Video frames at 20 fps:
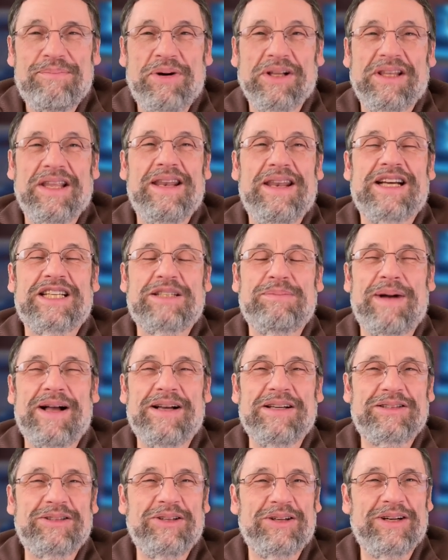put the next
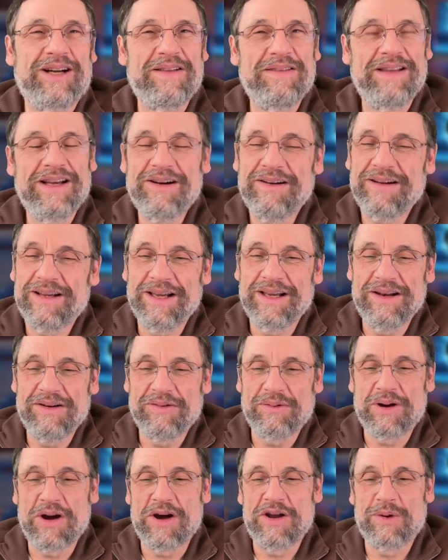milestone on there, and
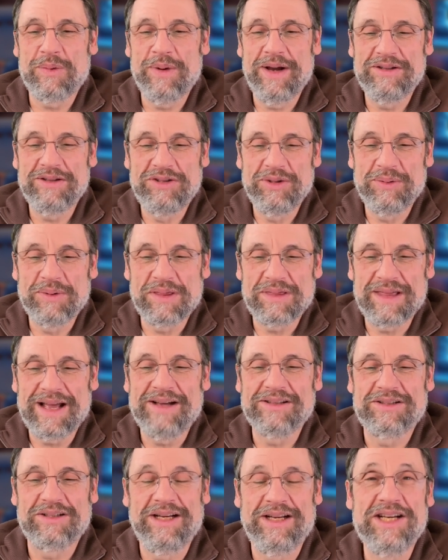we're on our way to
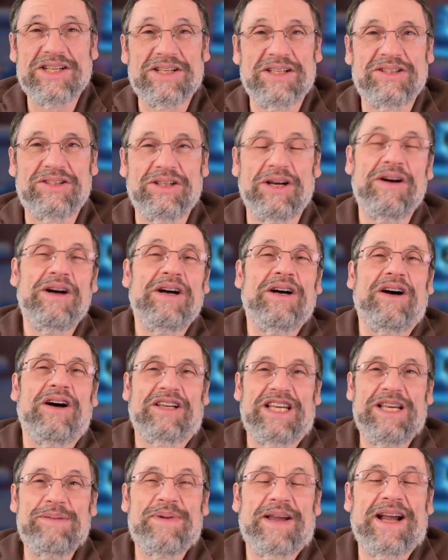1,000 agents. So
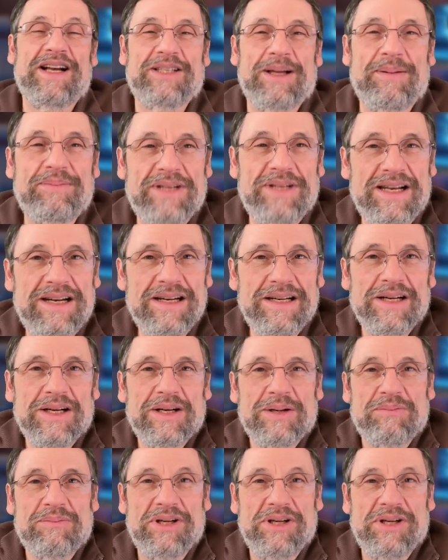I'll keep you guys updated.